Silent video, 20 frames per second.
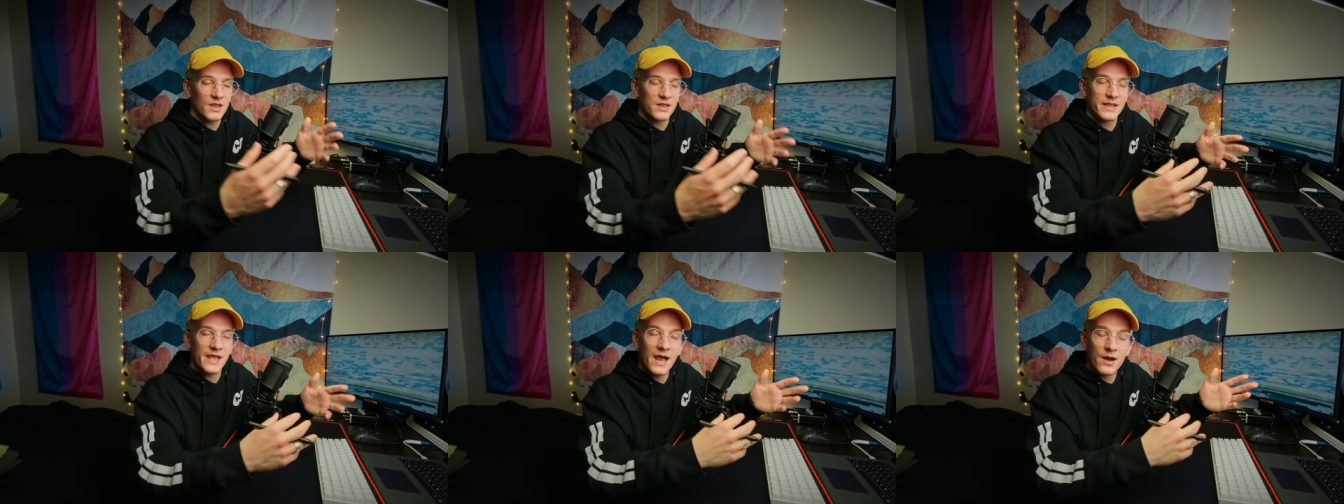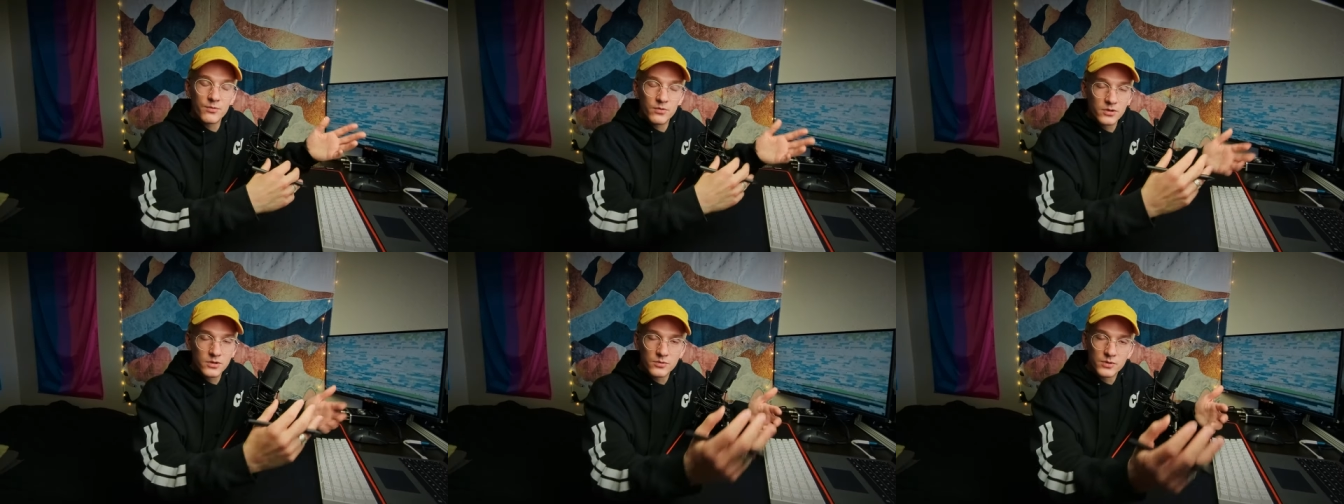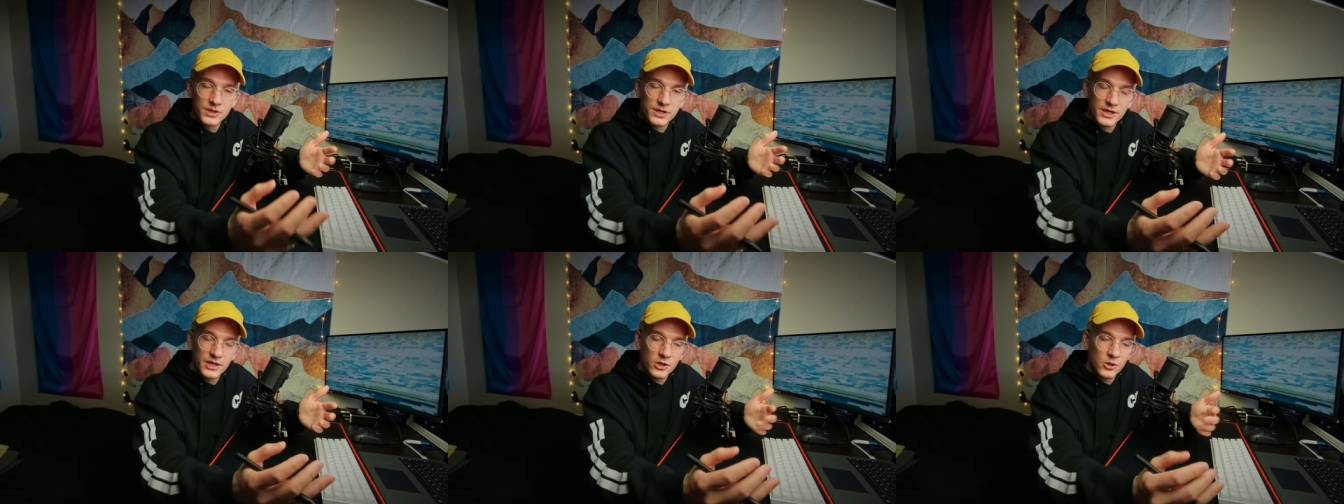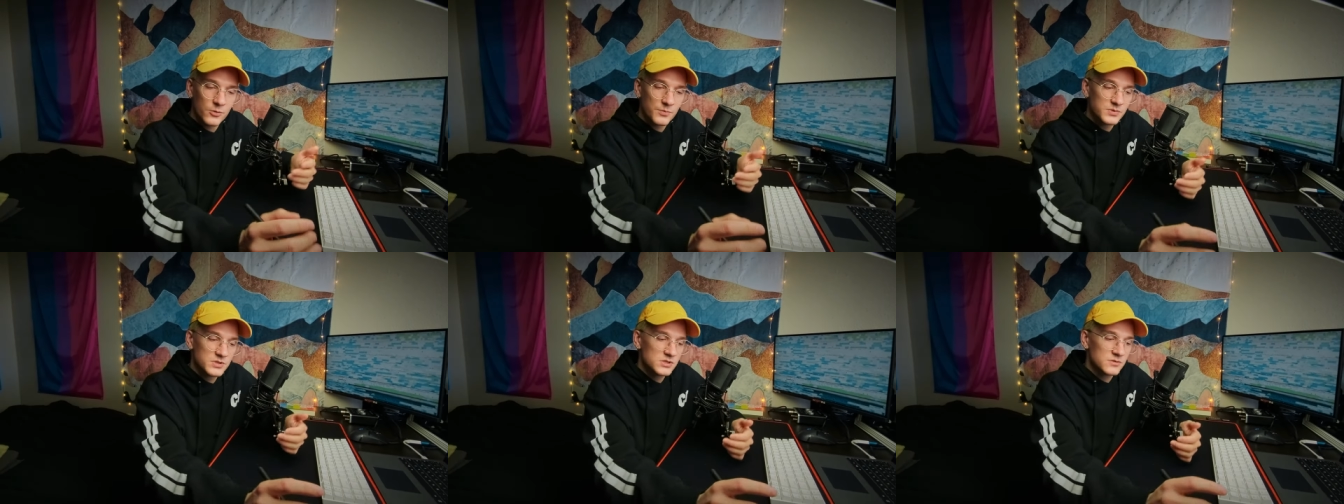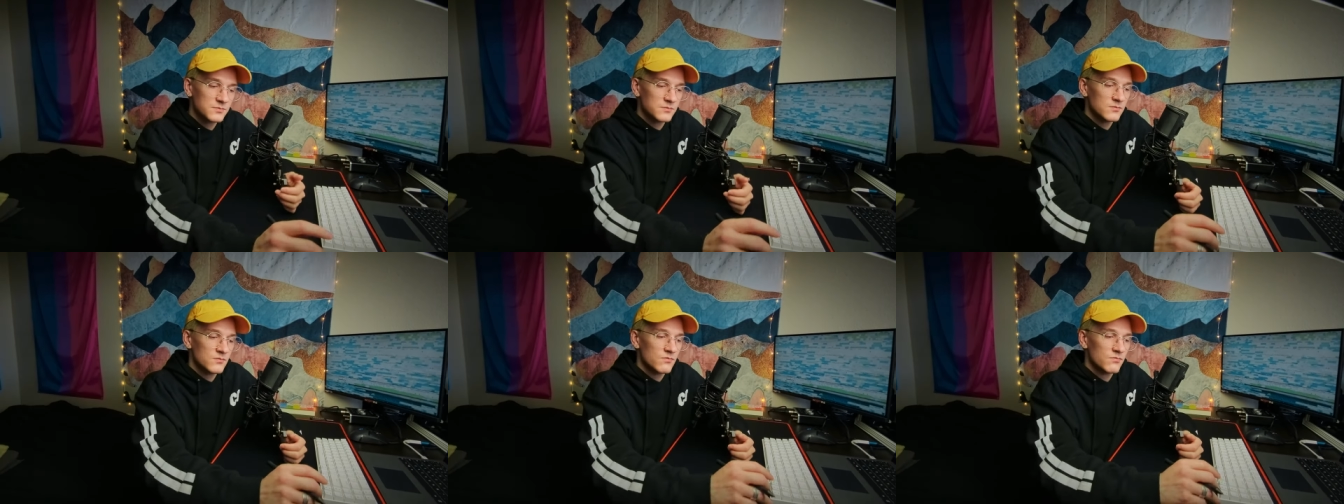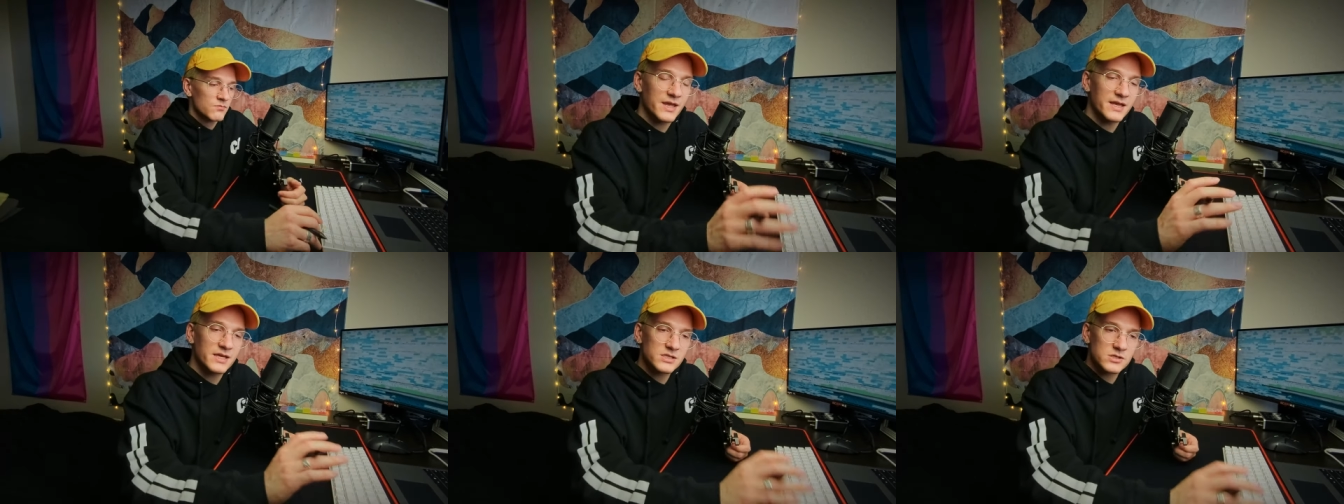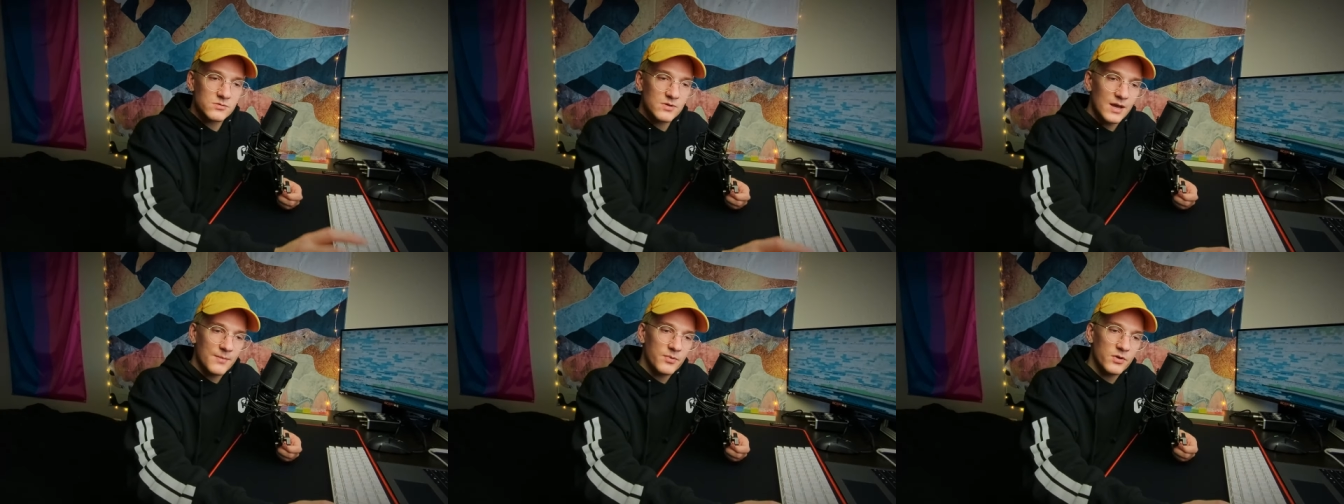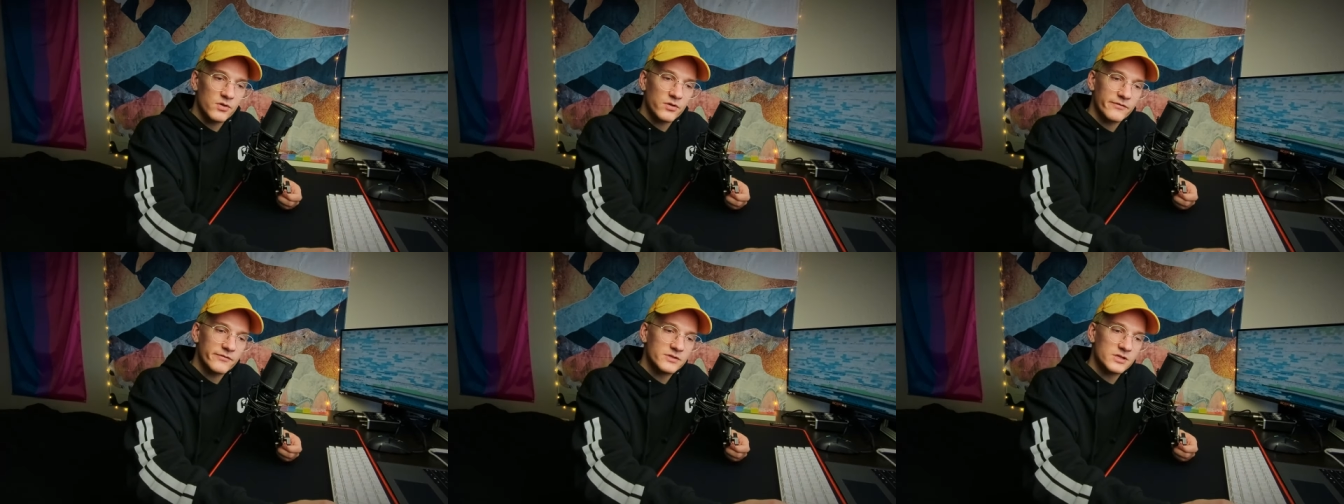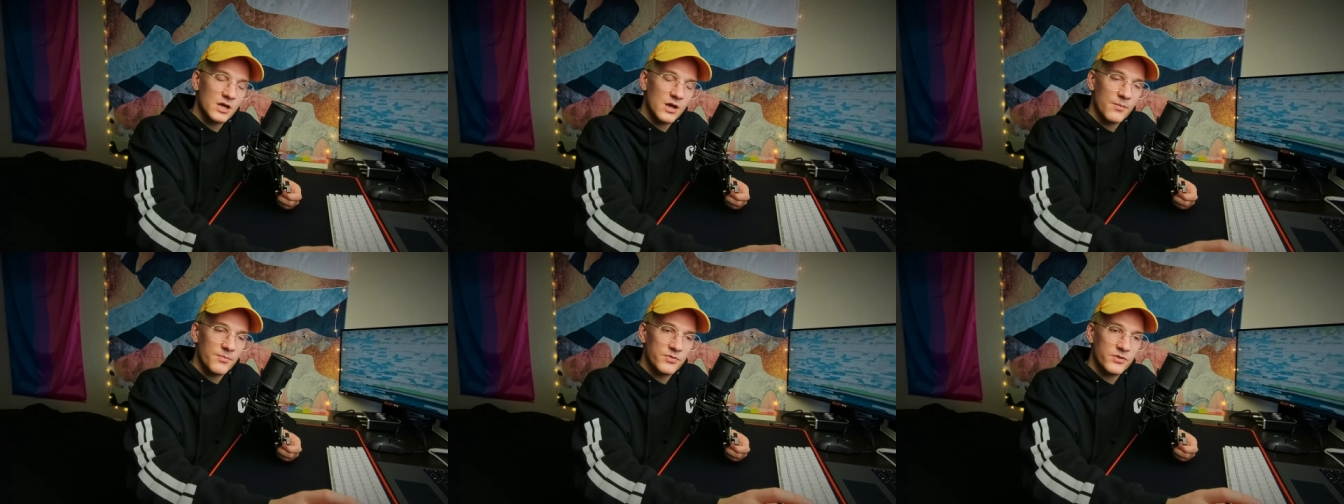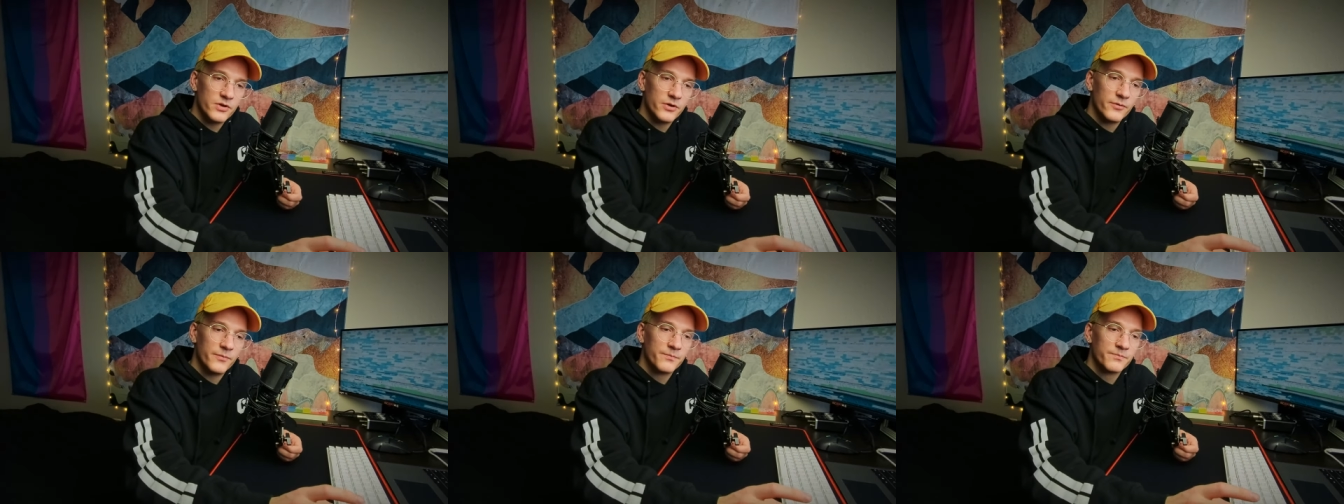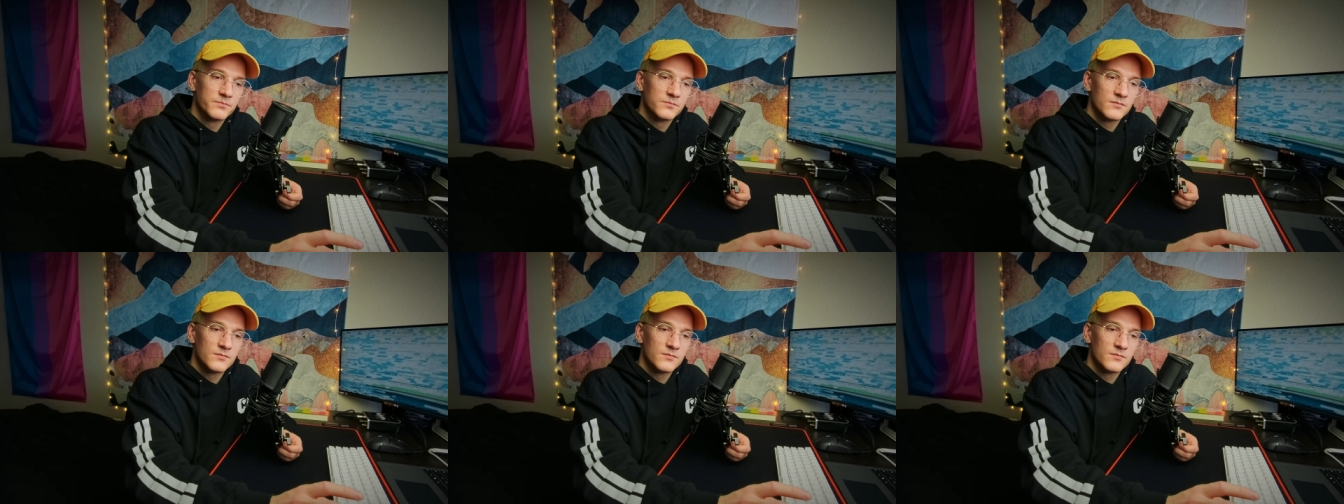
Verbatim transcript: and that really helps. I guess to wrap all of this up though,